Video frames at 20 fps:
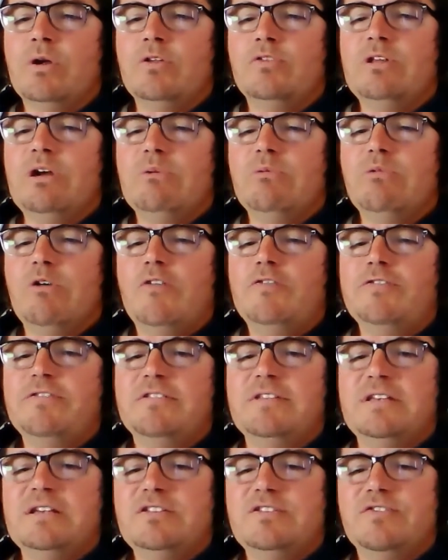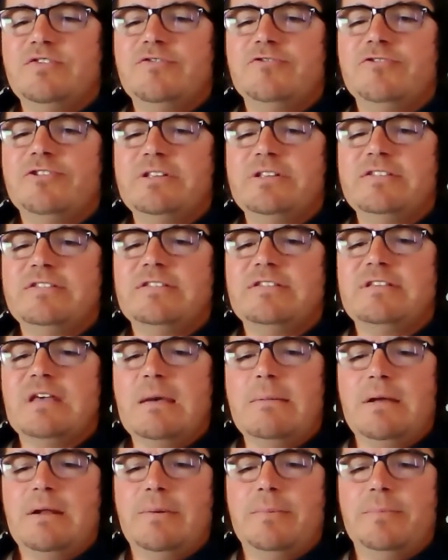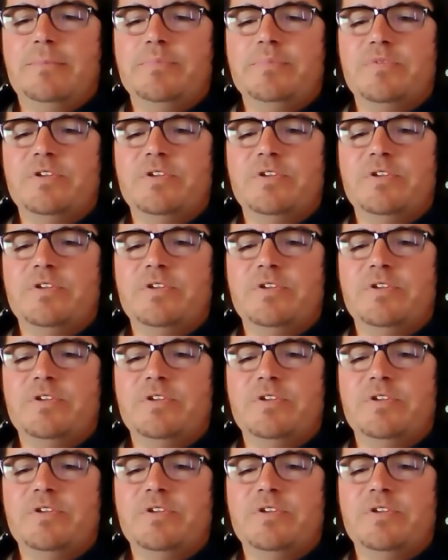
the row 6 fret 7